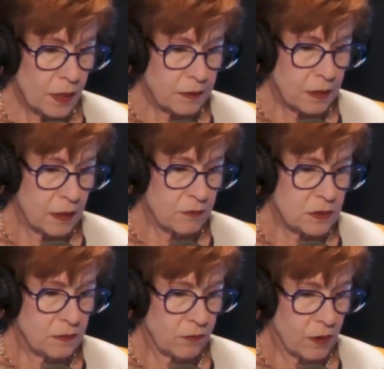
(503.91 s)
that I was
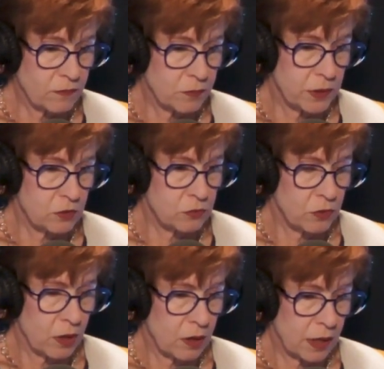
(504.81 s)
involved with
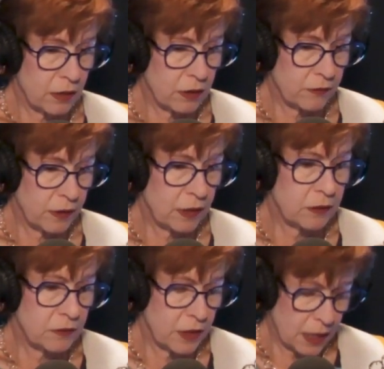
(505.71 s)
uh,
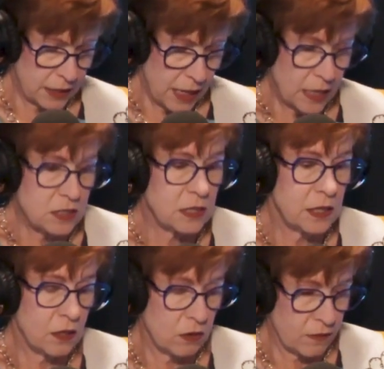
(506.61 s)
again to
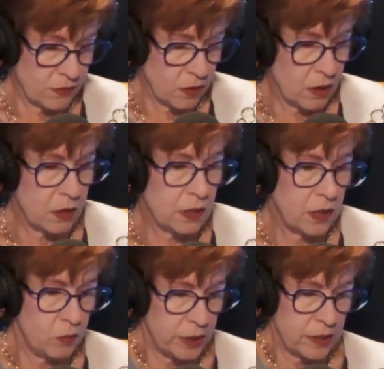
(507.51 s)
kick off the holiday
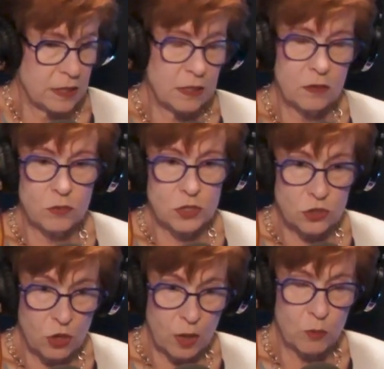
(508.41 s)
weekend, and it was
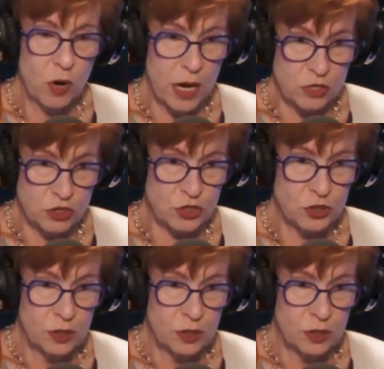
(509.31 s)
Tom Rush.